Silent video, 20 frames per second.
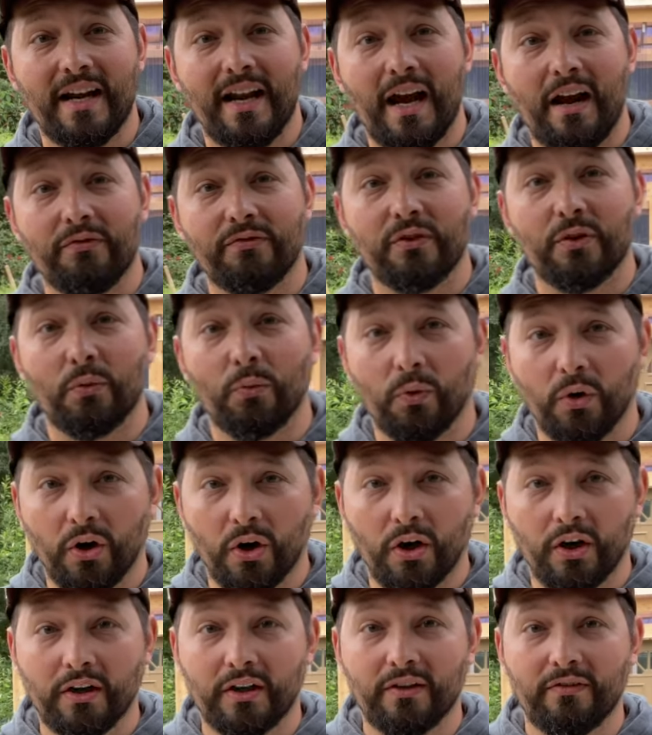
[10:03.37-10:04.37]
after
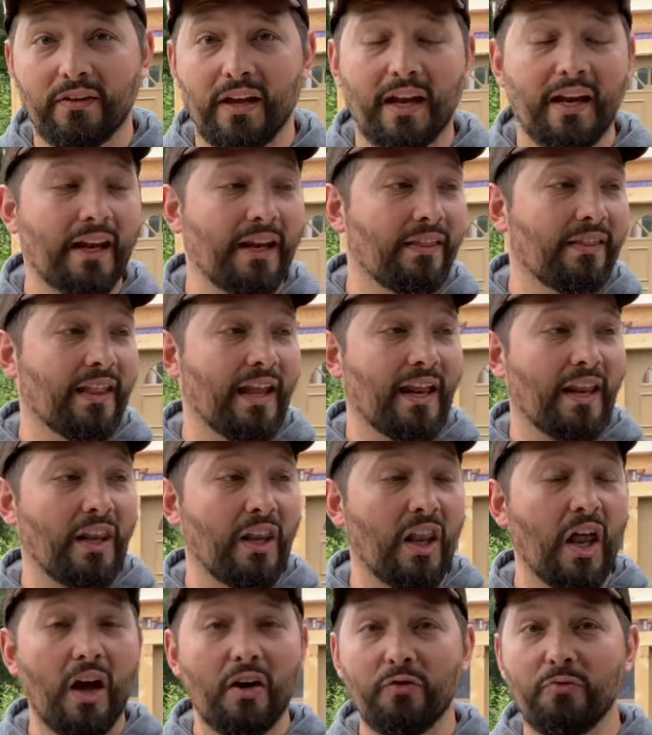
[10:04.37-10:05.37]
work. They they
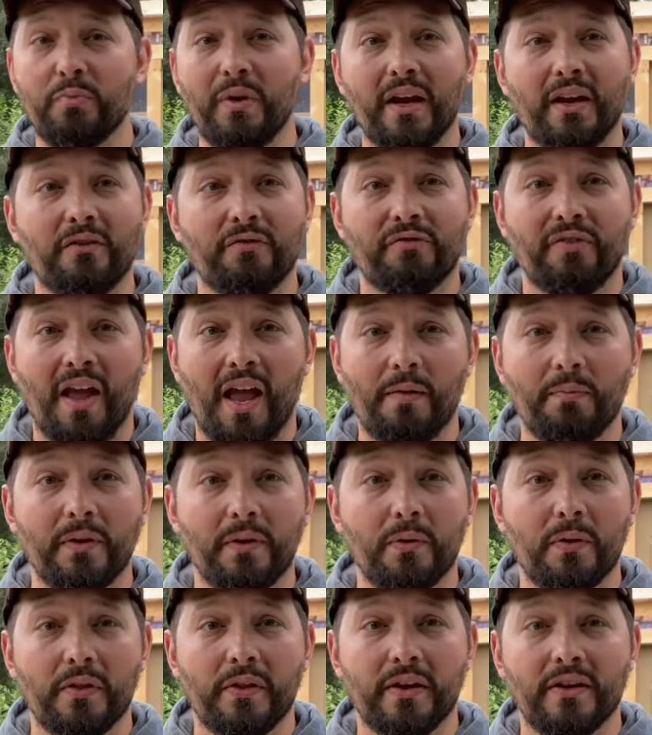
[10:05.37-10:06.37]
love being
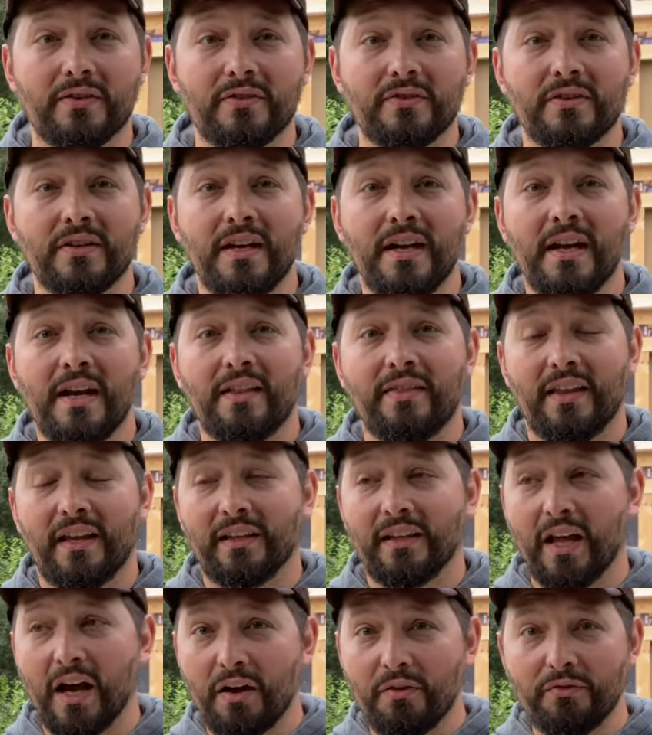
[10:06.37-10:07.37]
family with us. They
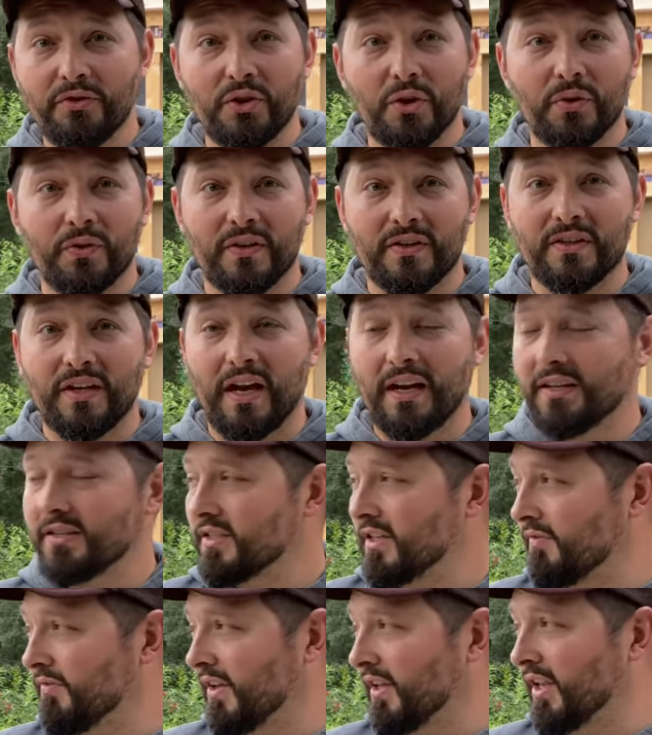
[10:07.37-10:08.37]
love doing this kind of
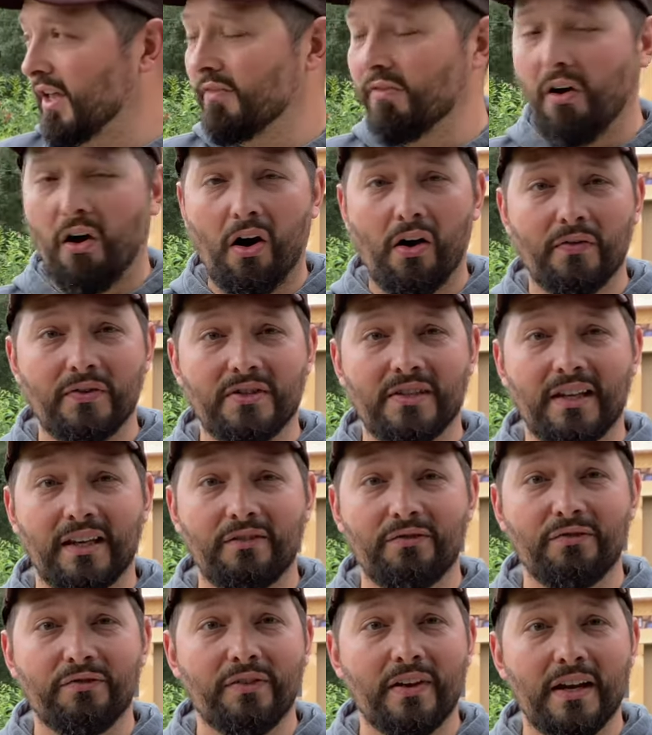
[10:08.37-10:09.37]
stuff. They love harvesting
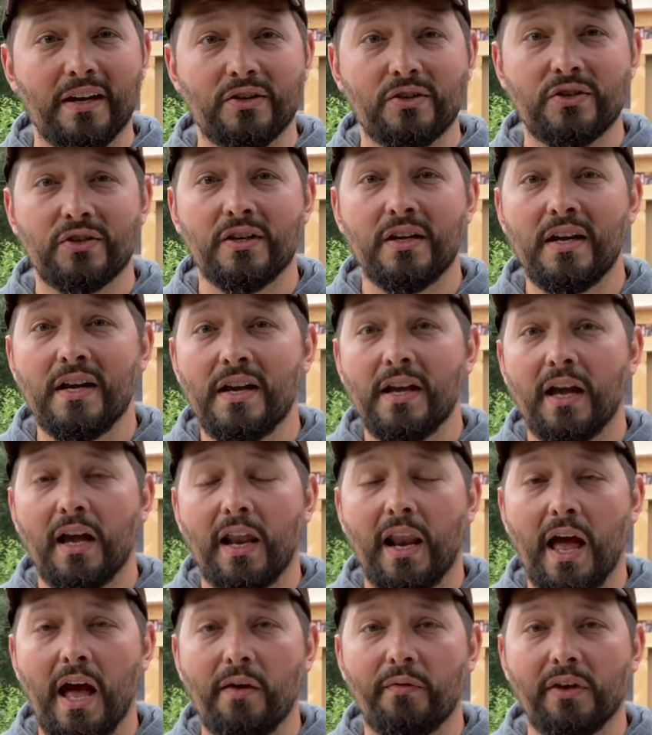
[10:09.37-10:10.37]
fish
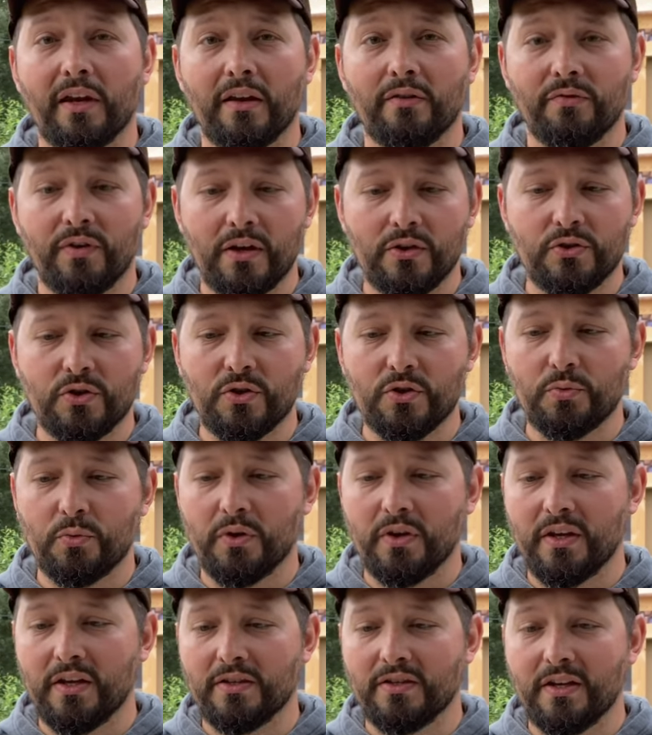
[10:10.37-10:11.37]
and having adventures
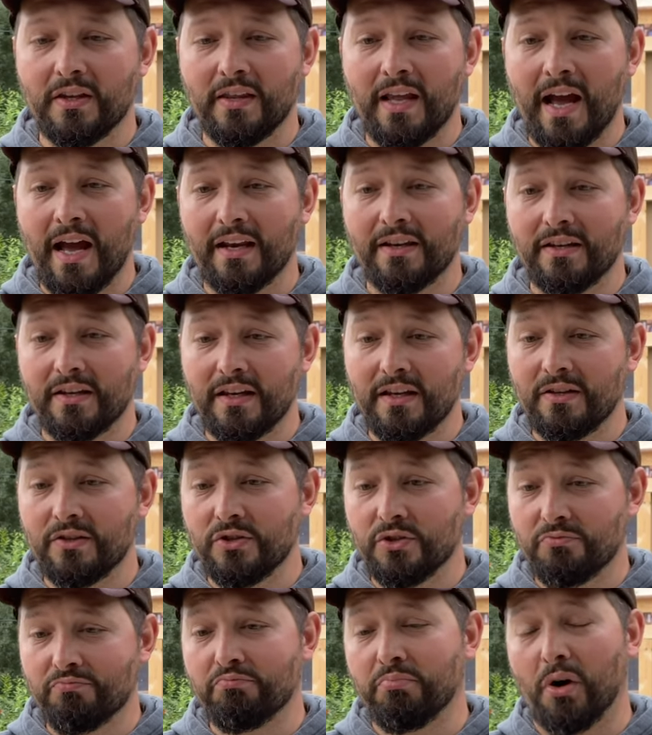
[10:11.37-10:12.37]
with us. And that
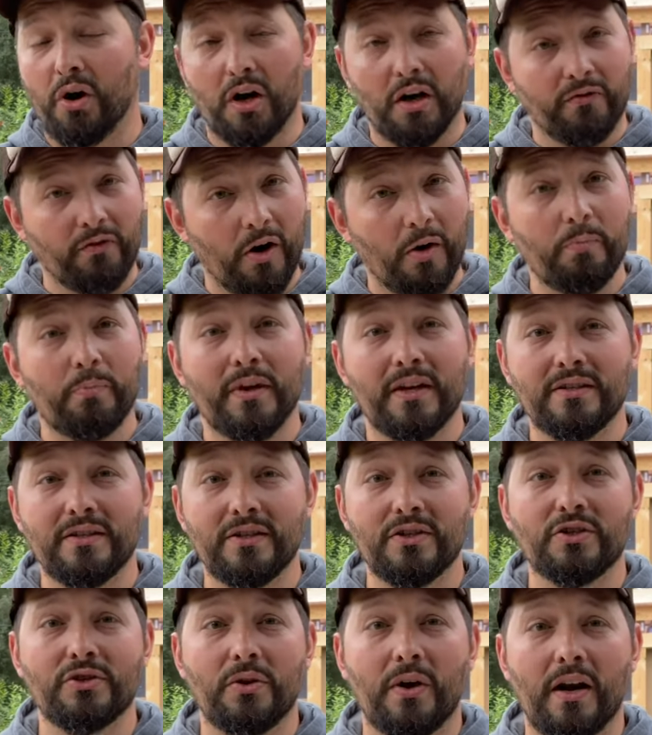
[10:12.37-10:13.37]
is part of our
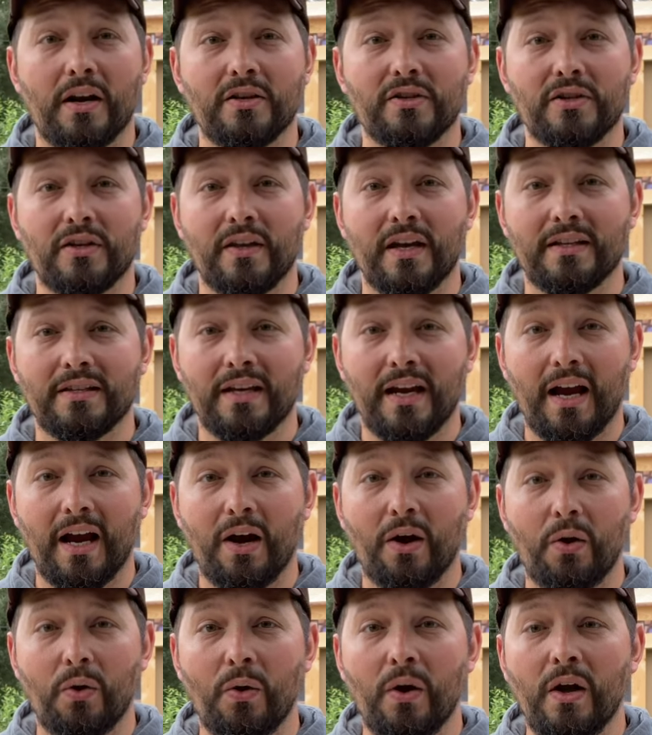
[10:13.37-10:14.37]
business strategy. That's
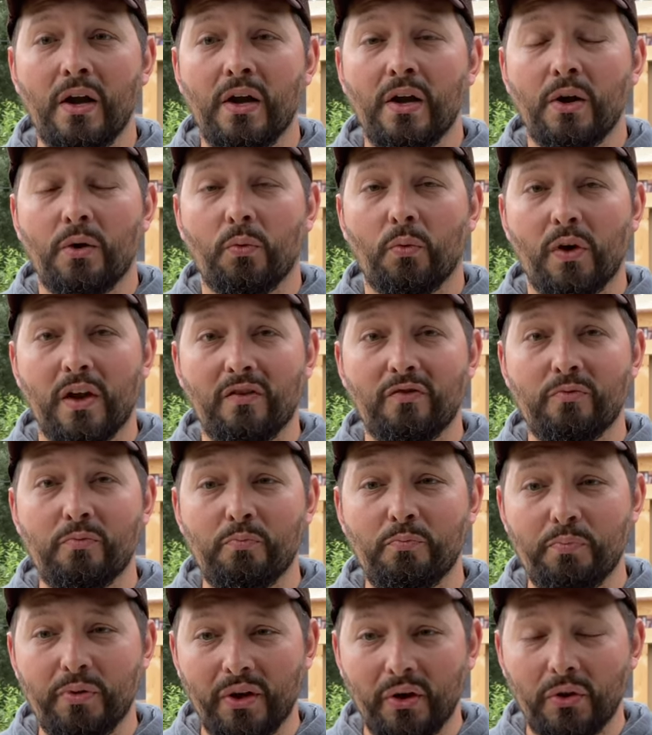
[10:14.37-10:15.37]
how we've
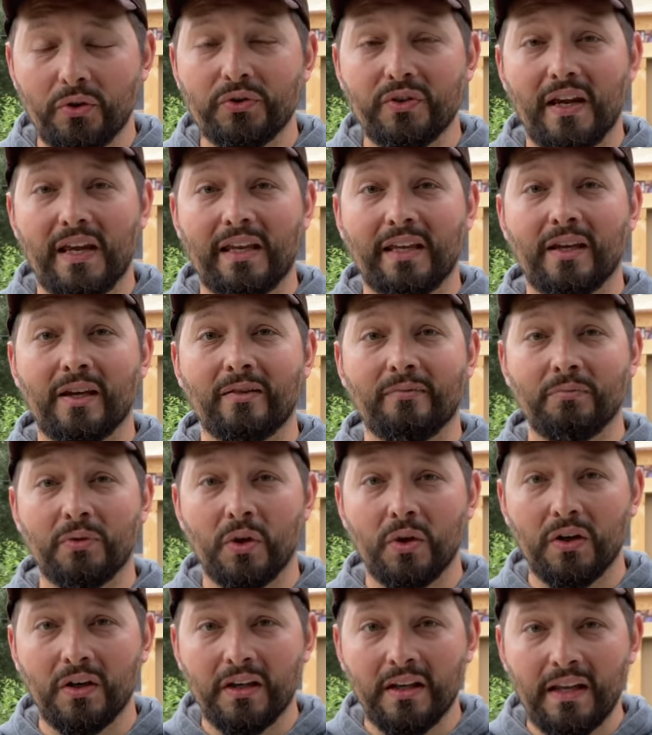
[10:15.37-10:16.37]
built a
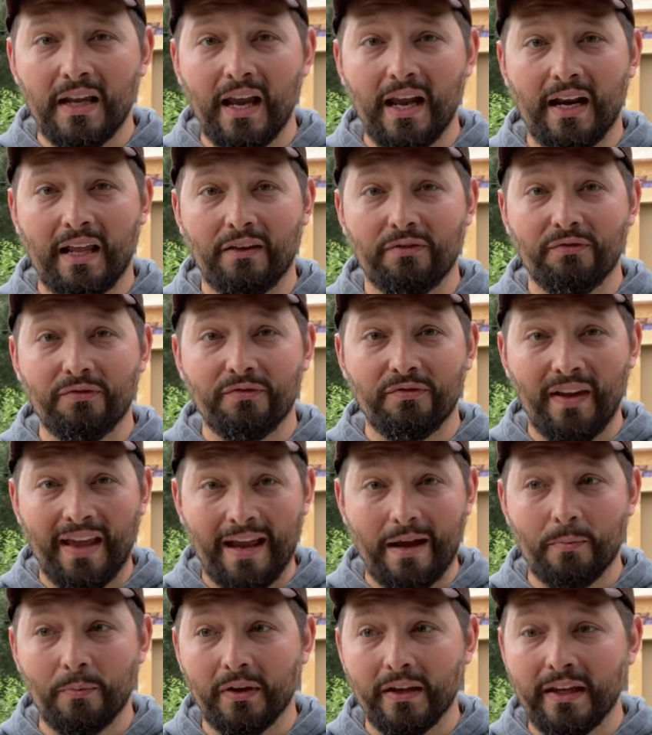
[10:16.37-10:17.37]
community and a
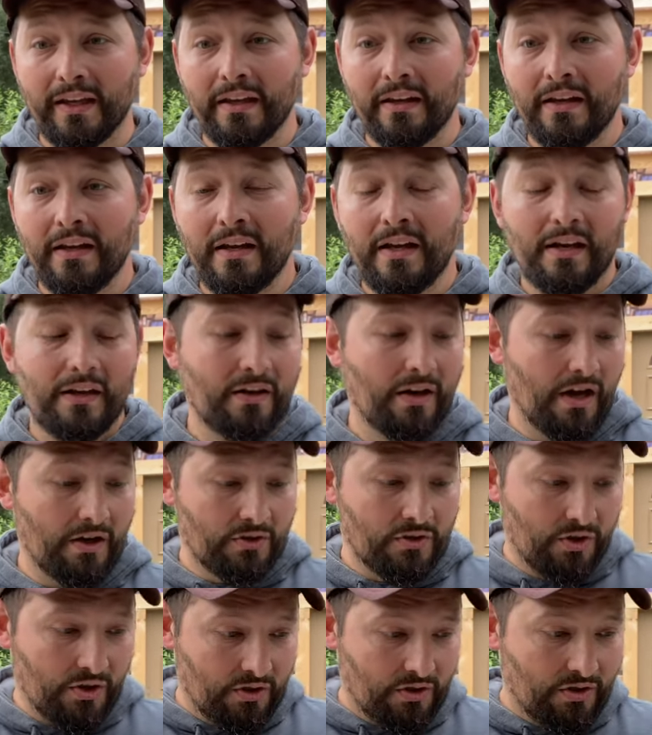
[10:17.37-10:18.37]
family, not
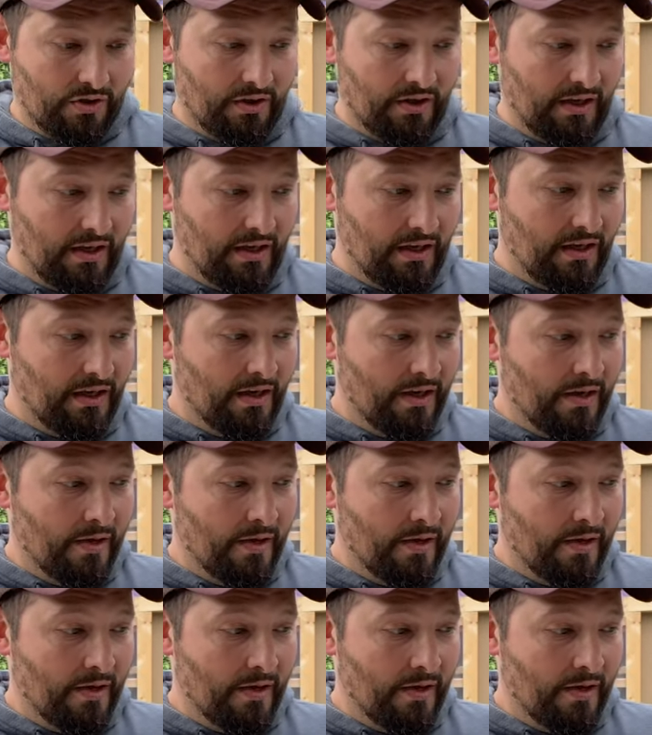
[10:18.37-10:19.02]
just the